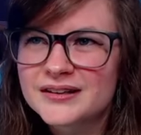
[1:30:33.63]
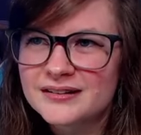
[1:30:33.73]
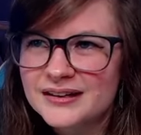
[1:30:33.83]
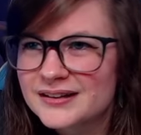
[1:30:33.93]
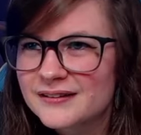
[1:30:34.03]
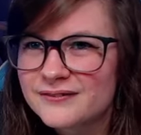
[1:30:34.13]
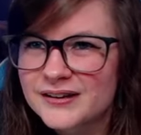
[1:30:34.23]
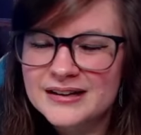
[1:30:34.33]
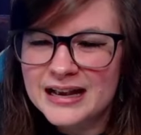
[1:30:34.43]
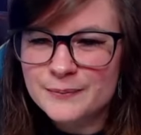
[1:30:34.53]
like, a very
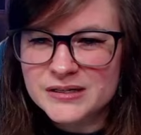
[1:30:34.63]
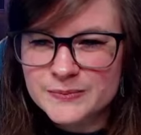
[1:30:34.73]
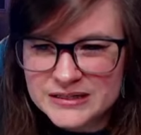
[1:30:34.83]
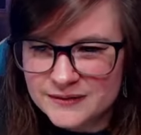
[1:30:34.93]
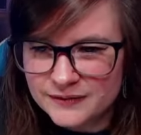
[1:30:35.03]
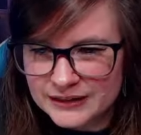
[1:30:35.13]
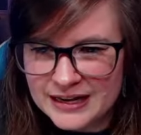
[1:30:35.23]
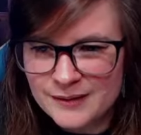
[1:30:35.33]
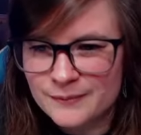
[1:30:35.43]
hyper-specific name.